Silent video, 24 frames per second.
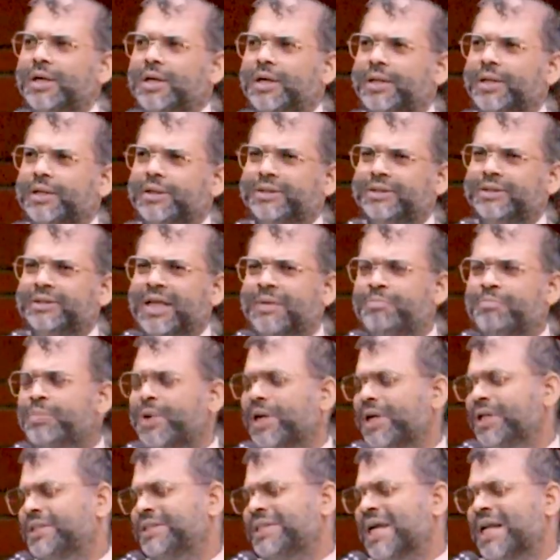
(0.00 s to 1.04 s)
"Tak
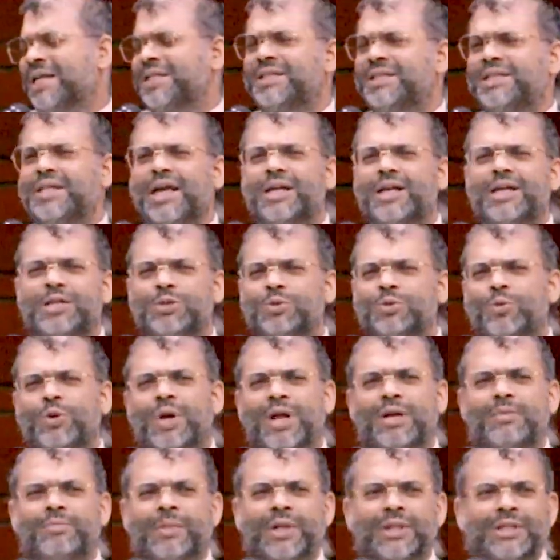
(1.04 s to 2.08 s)
apa, janji ada
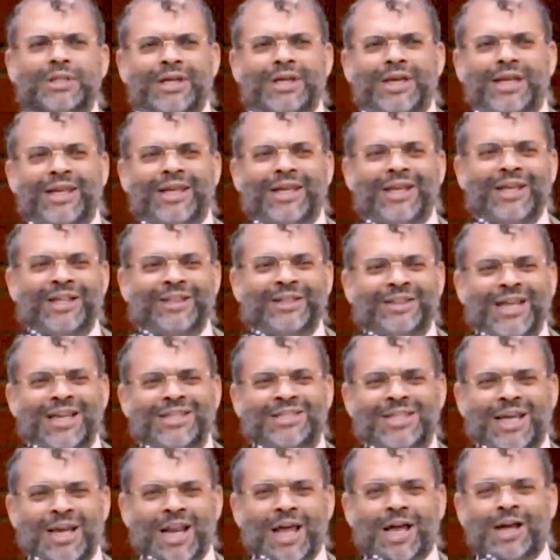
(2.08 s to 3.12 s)
surat Menteri
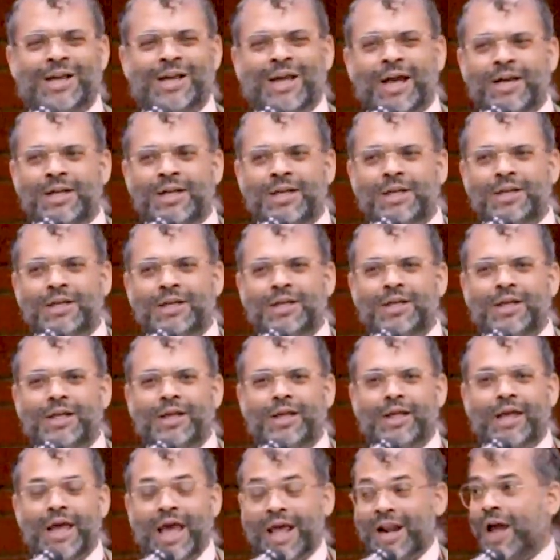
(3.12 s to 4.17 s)
Tasara kan?"
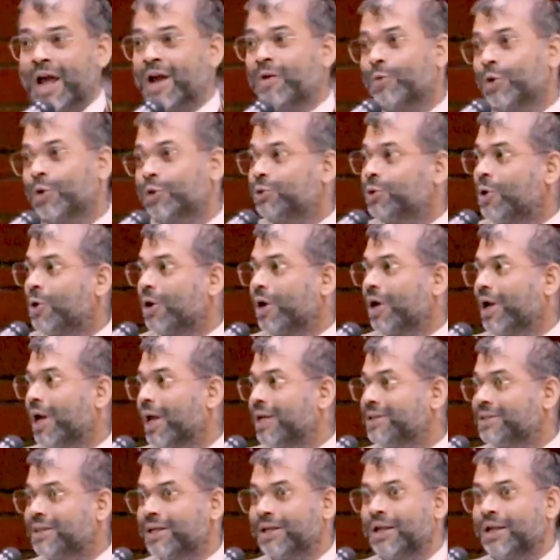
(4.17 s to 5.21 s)
And I was
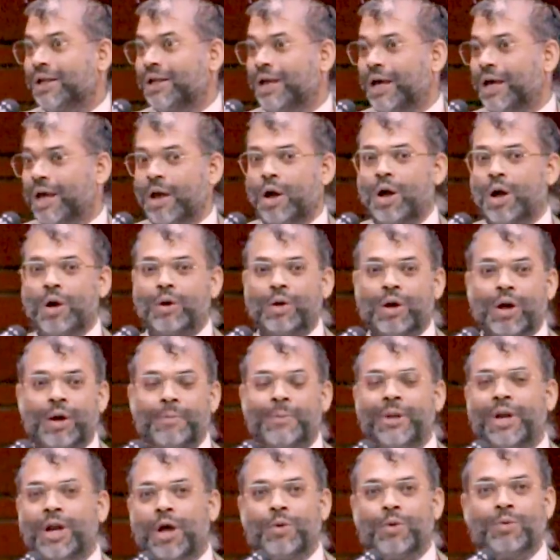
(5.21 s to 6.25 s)
shocked. I said,
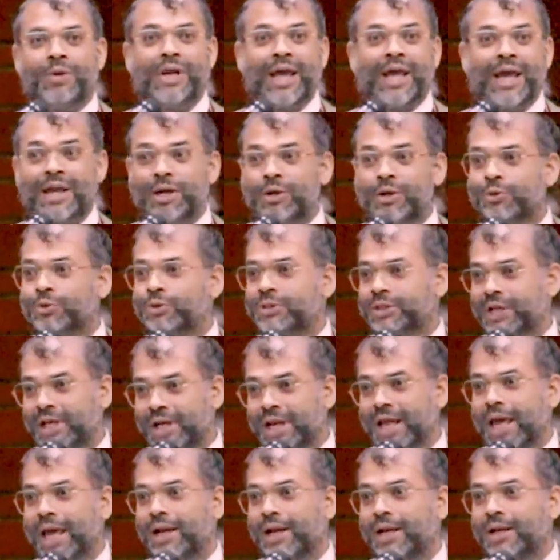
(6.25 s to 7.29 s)
how dare you
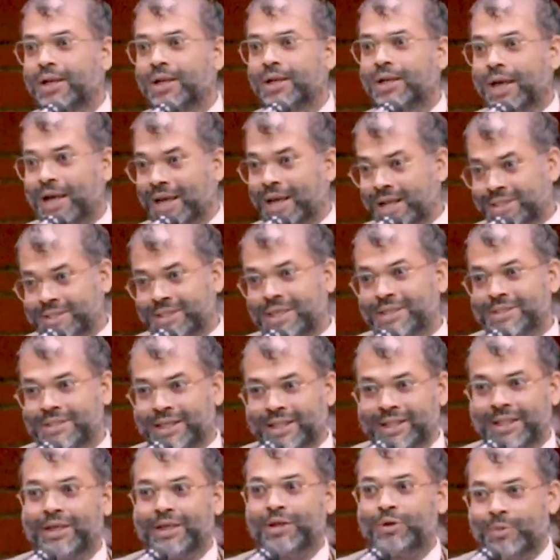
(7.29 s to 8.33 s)
say that? Aziz,
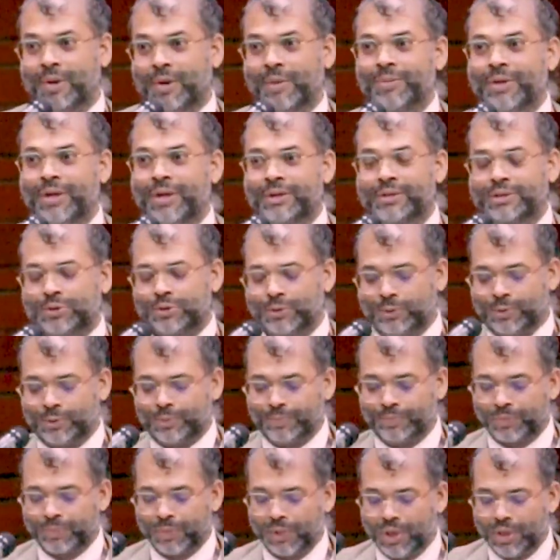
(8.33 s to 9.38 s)
I think you remember.
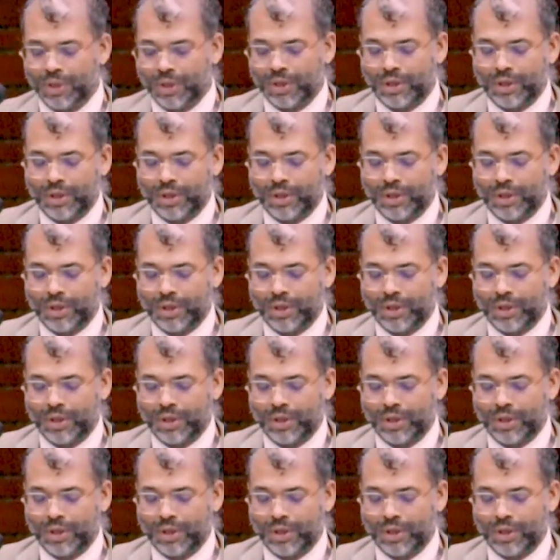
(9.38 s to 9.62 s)
So